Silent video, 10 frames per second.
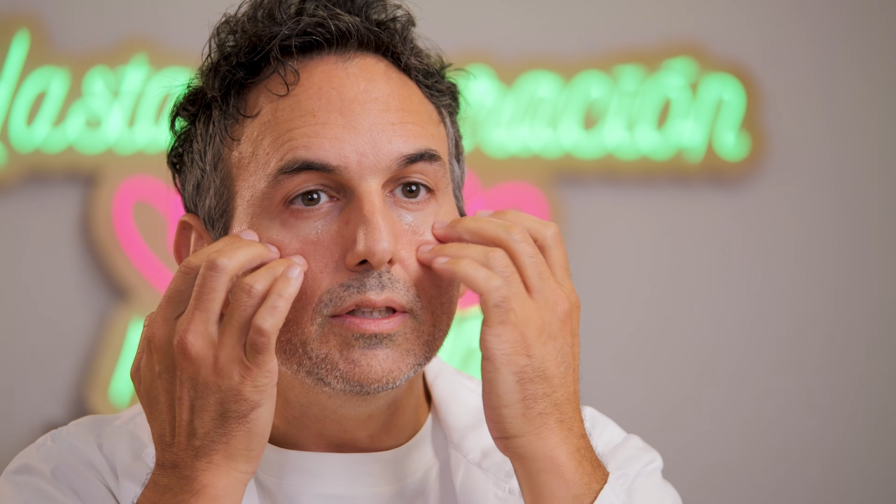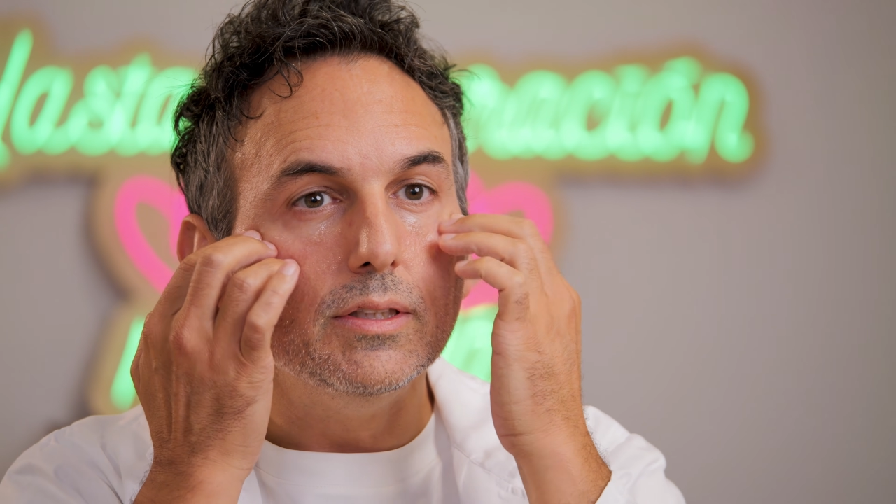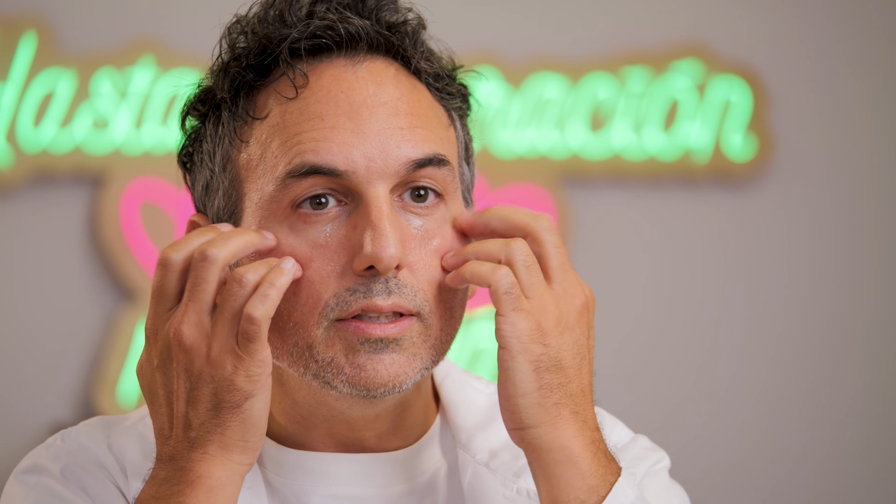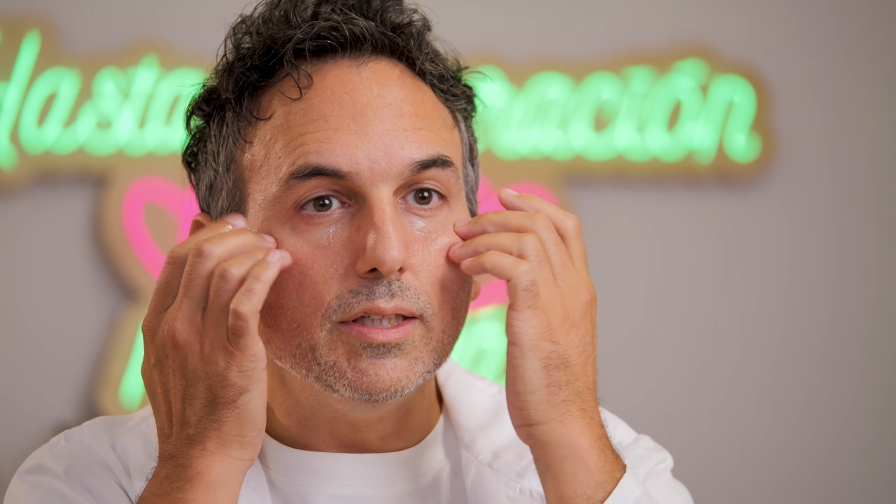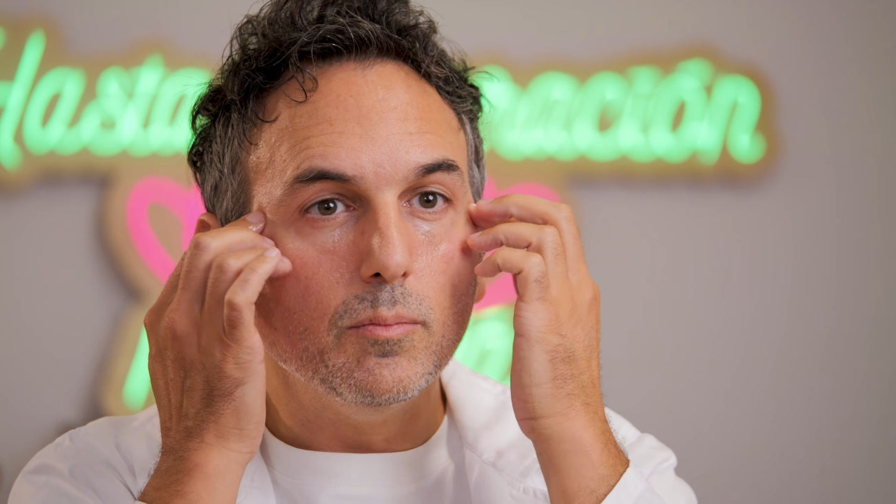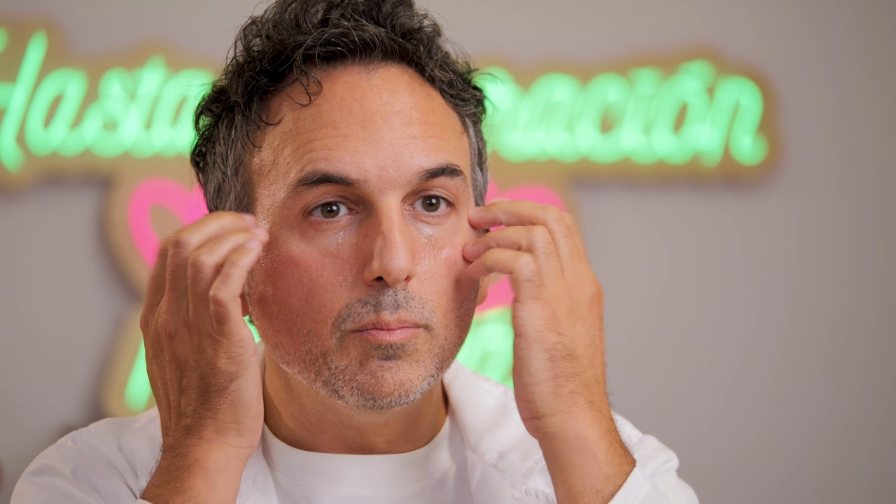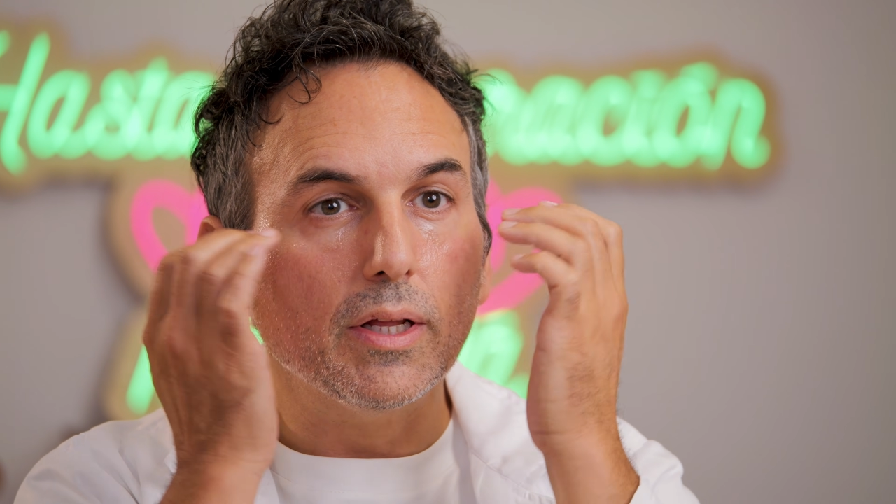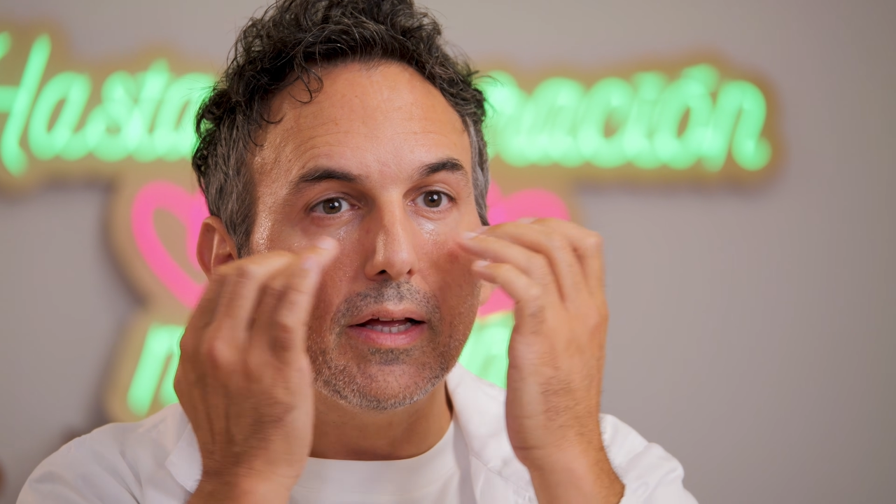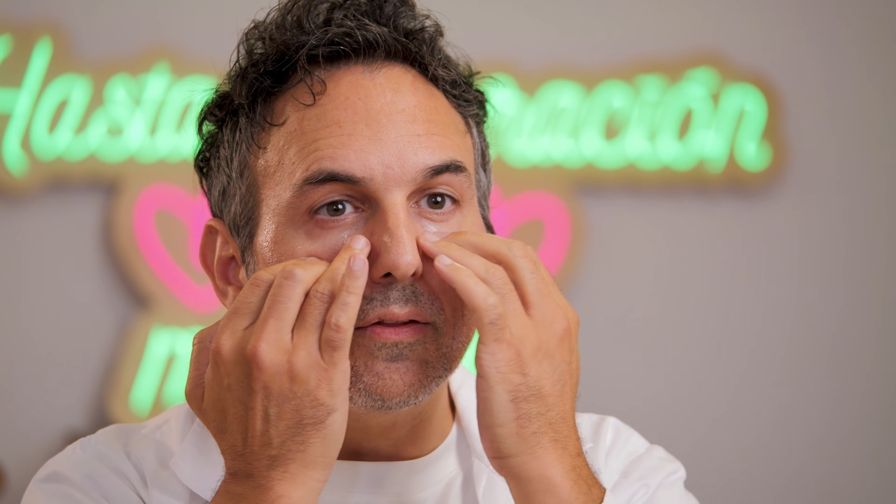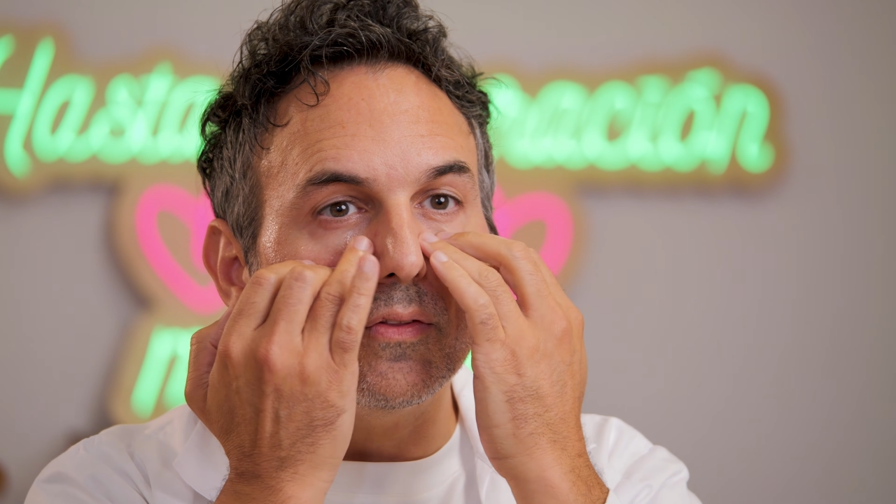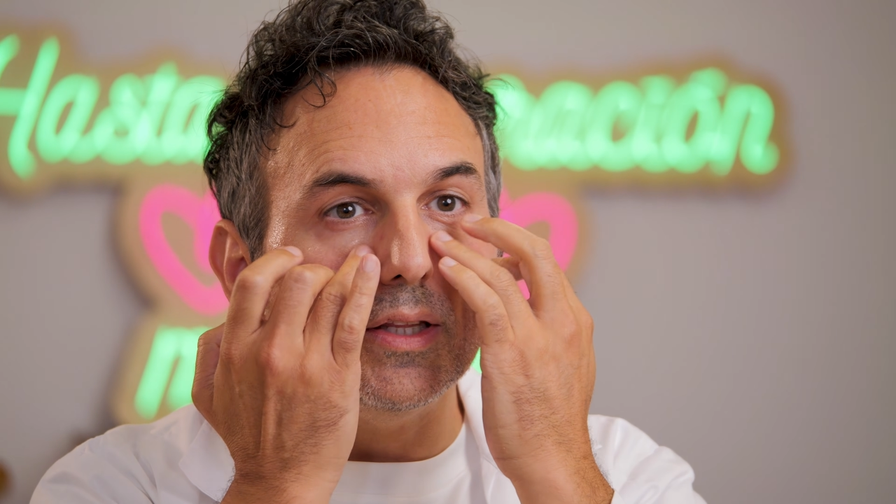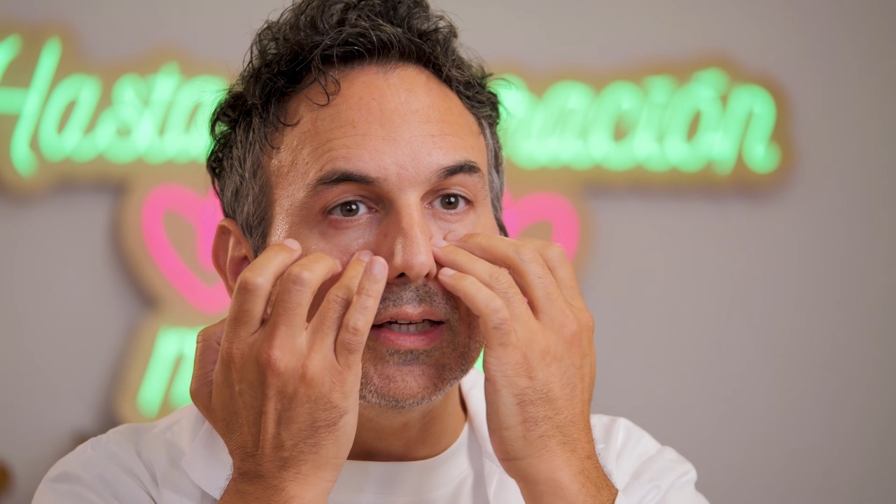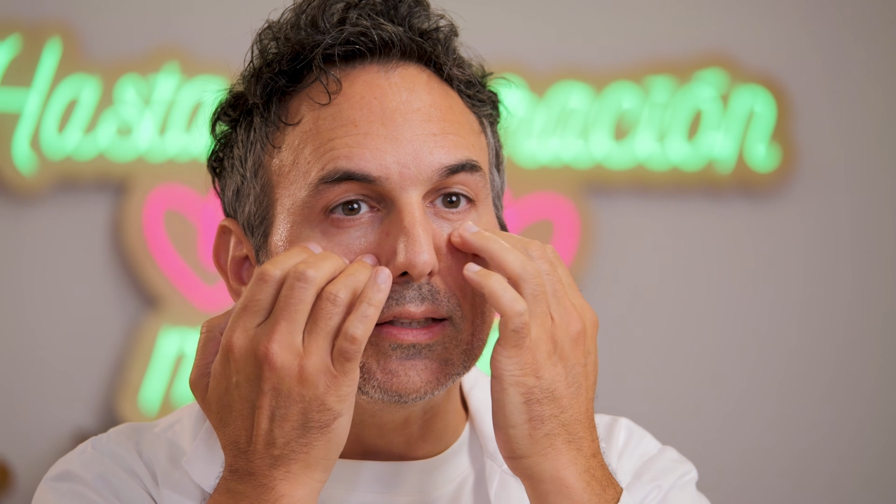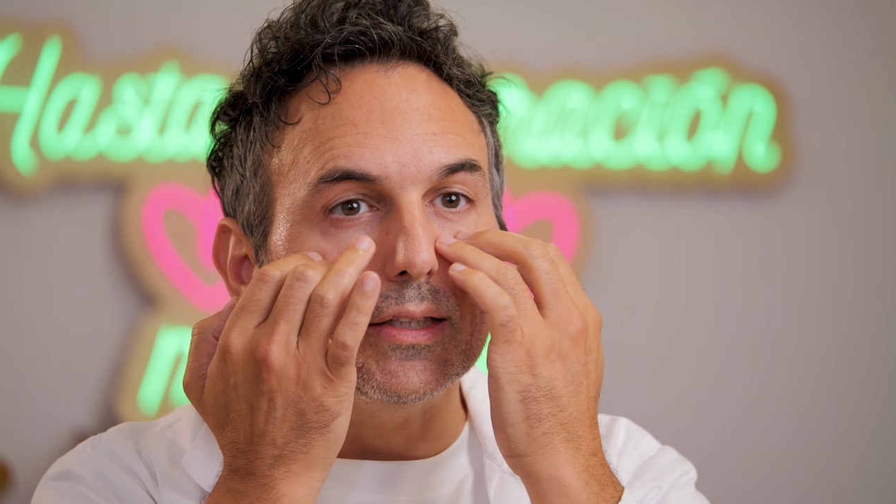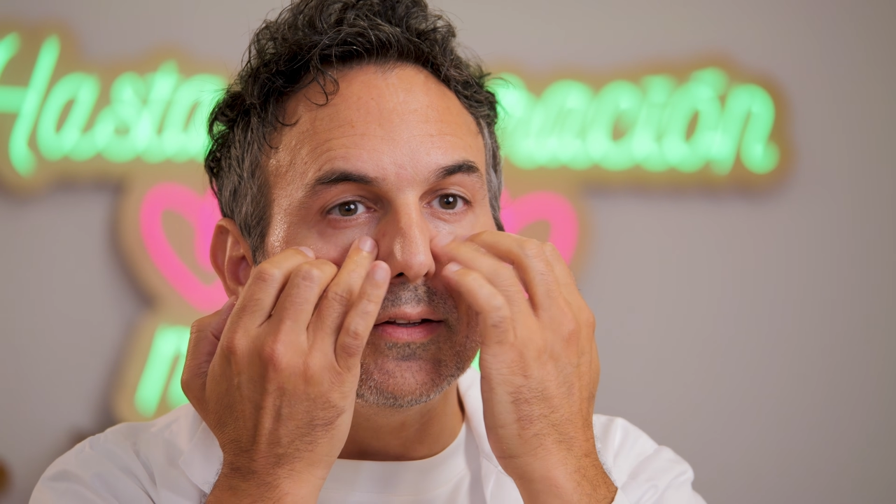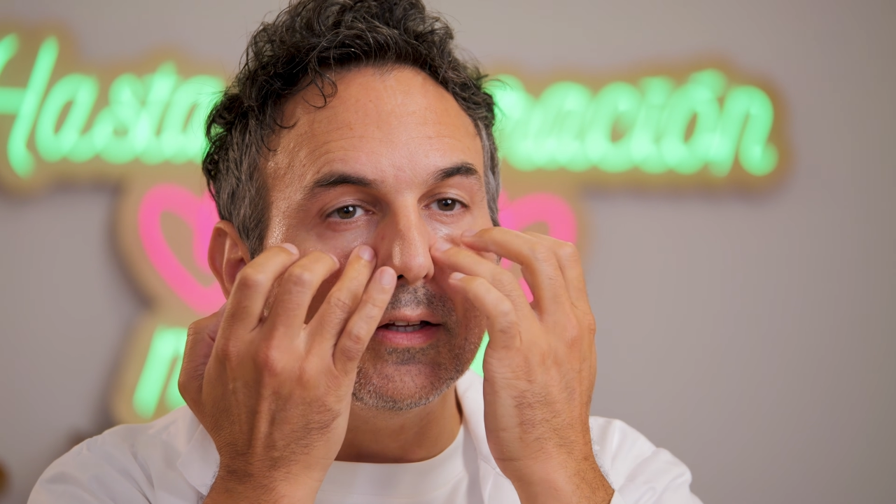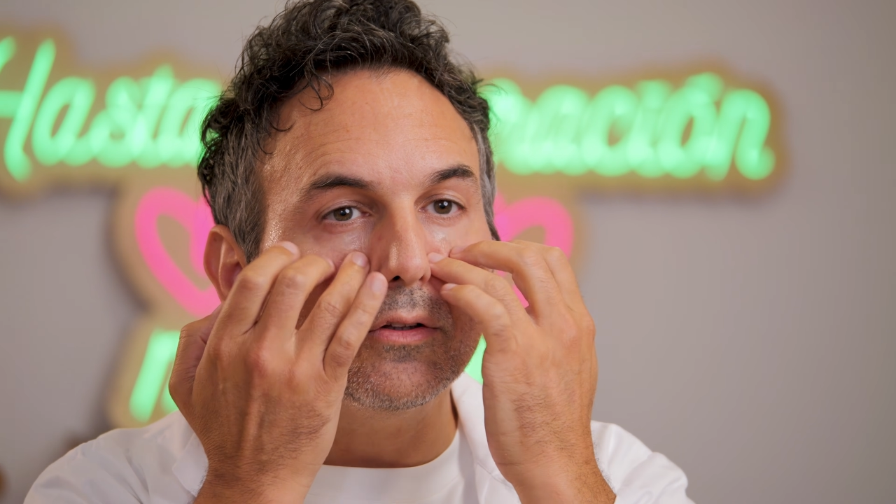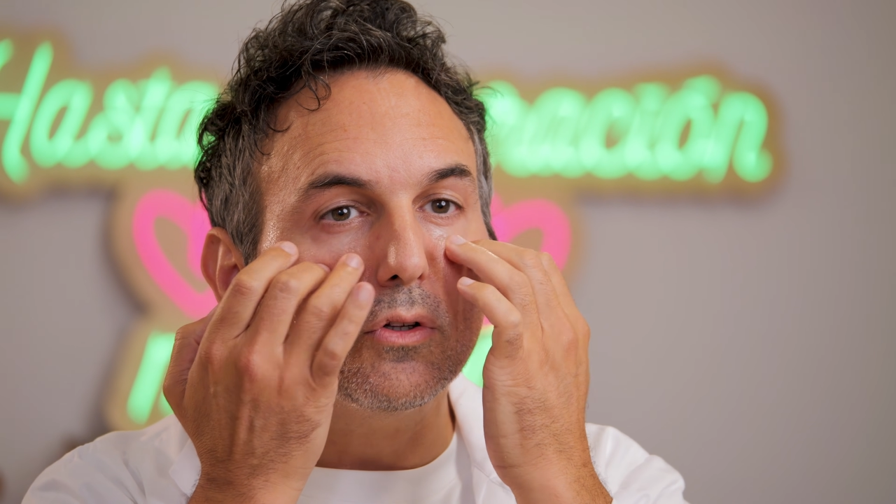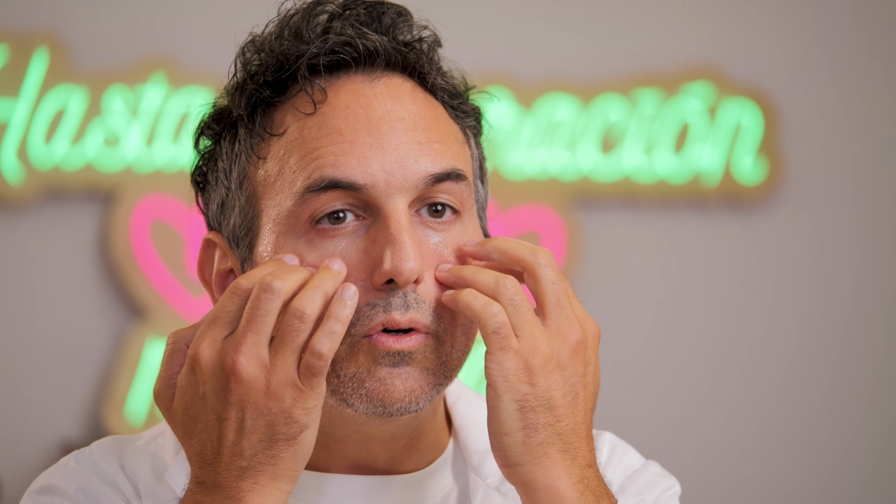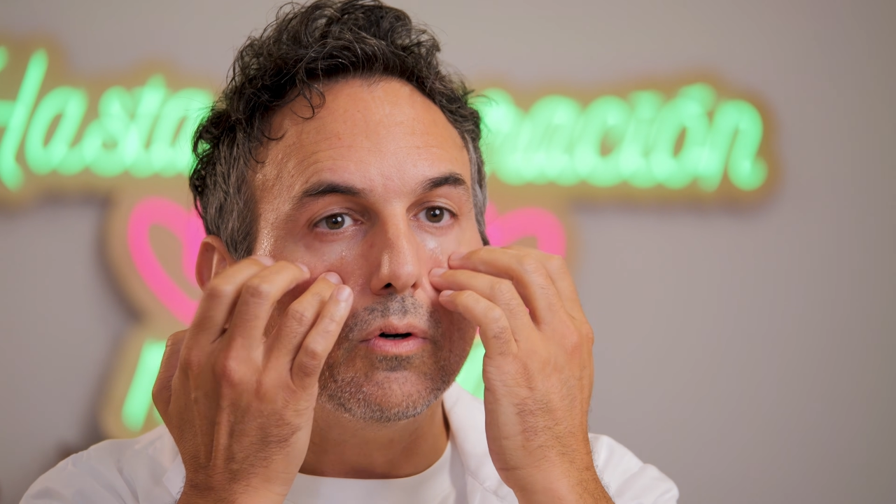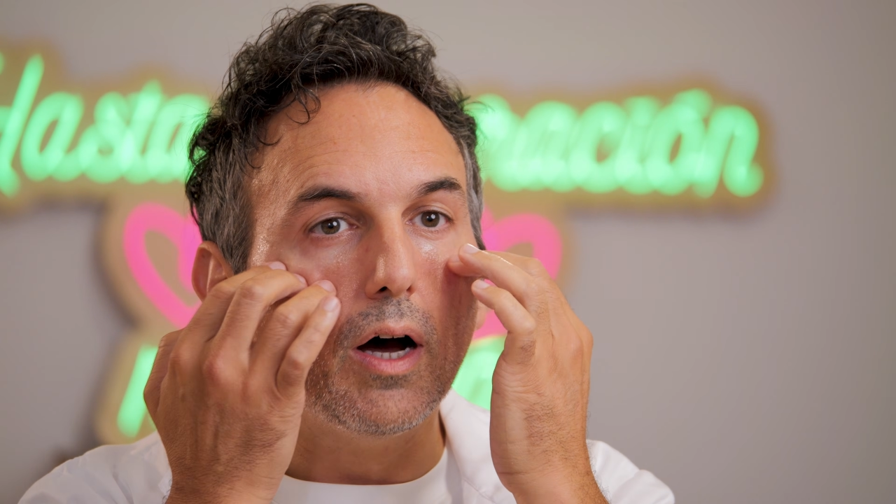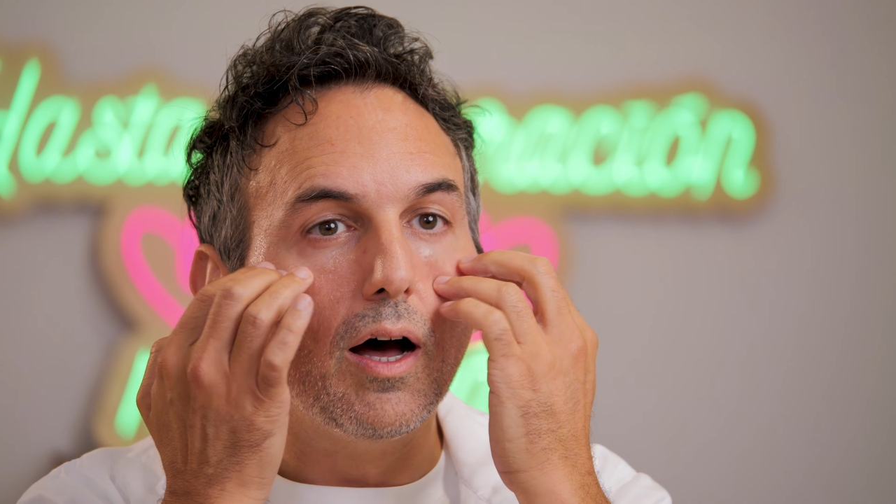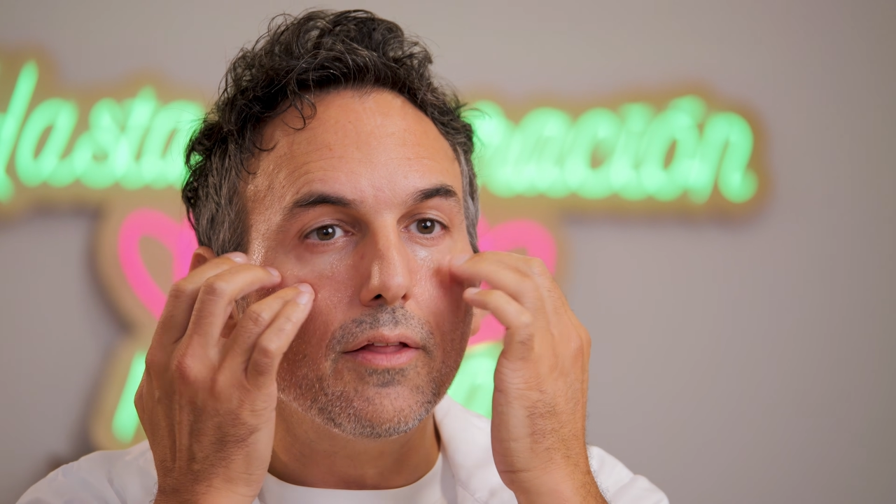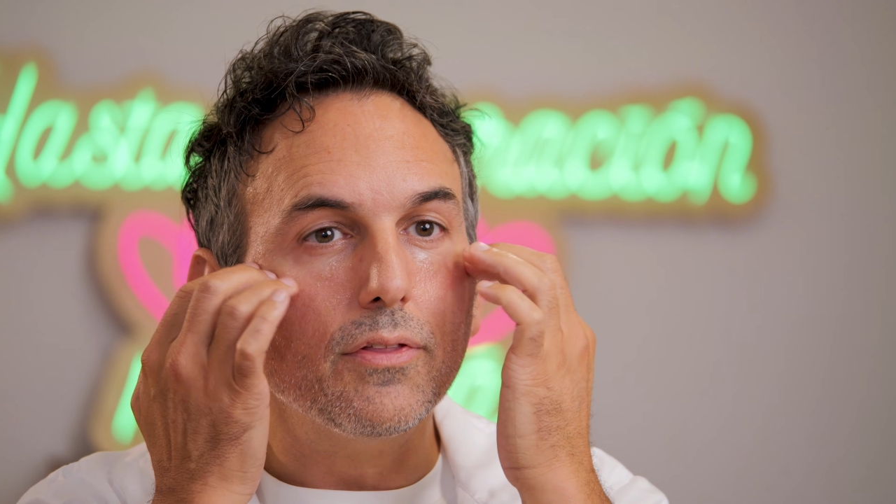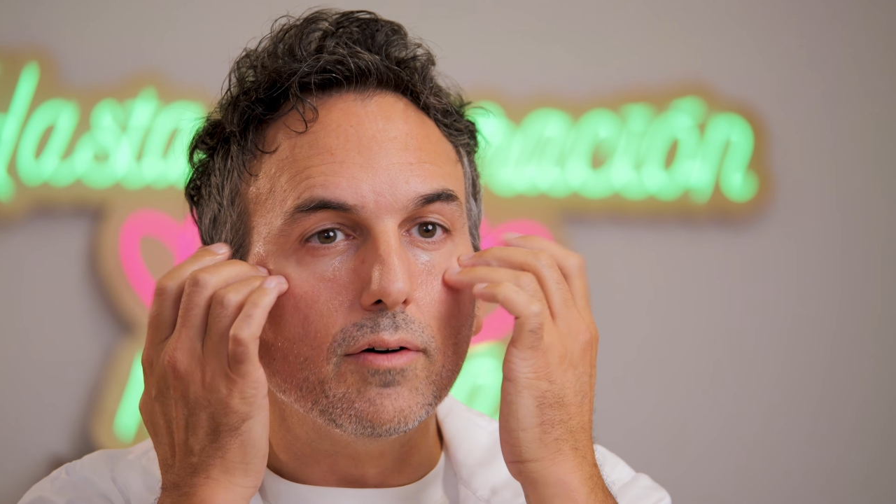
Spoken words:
Always from the inside to the outside.